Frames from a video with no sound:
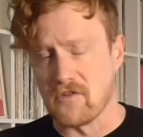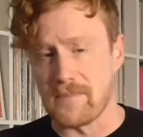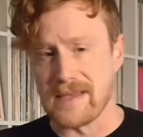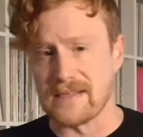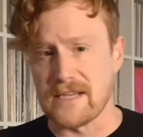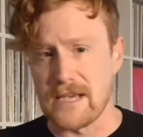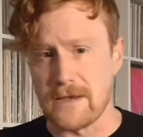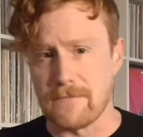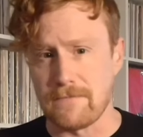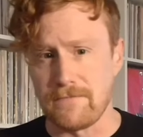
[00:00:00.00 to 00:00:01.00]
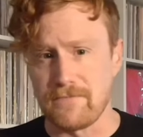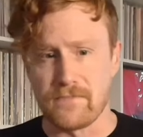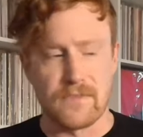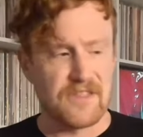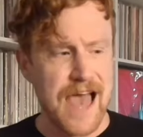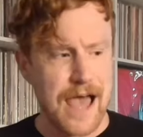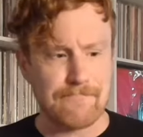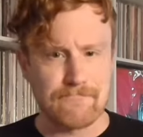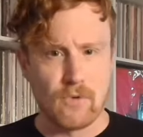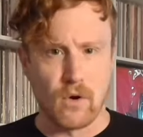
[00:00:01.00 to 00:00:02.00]
BC. That,
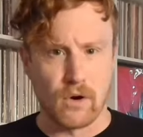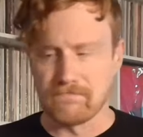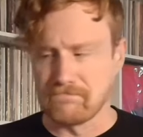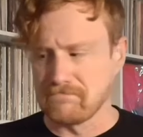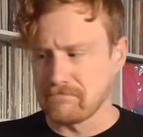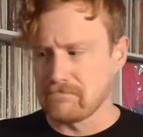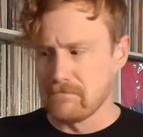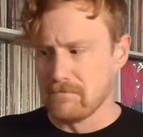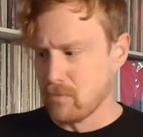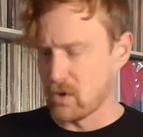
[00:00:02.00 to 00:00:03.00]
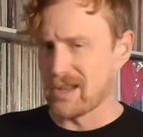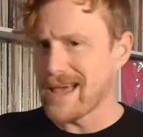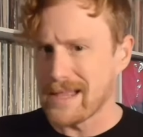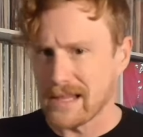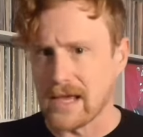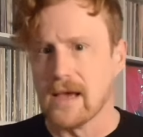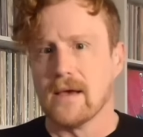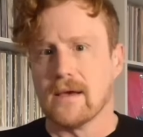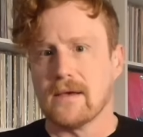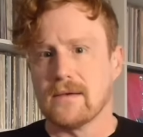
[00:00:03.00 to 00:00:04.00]
or more likely,
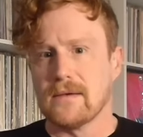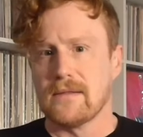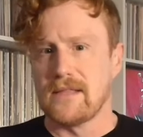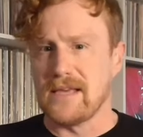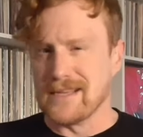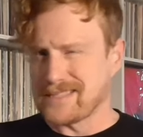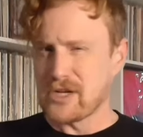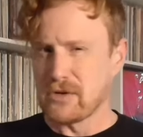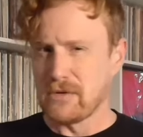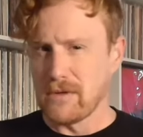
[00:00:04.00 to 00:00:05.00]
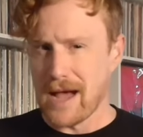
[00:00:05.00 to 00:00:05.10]
the essential,